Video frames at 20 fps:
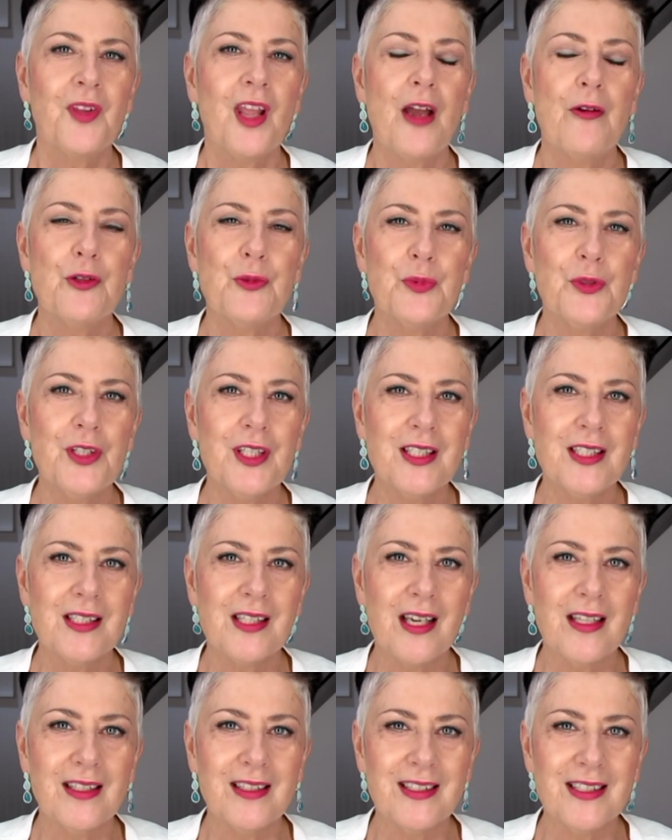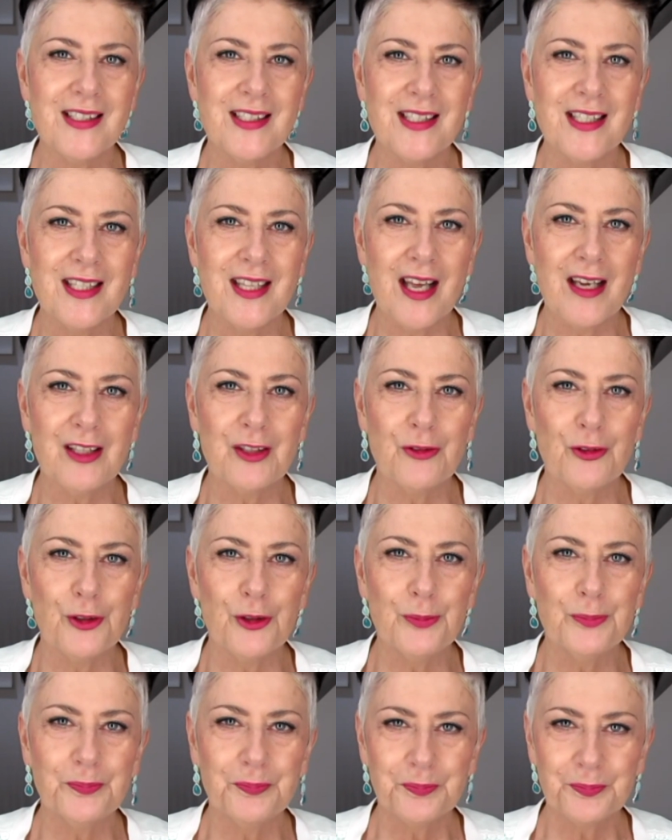I was pretty excited to see that
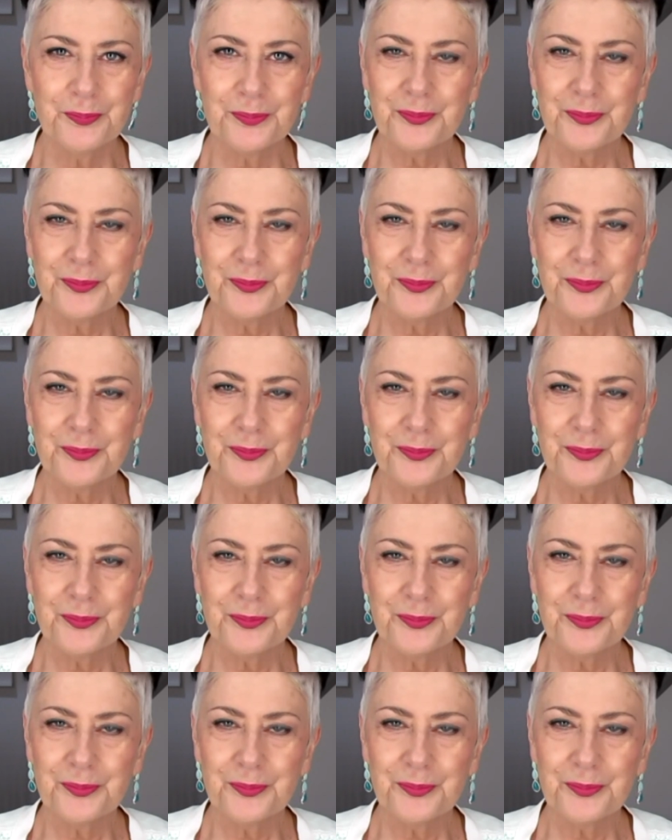group,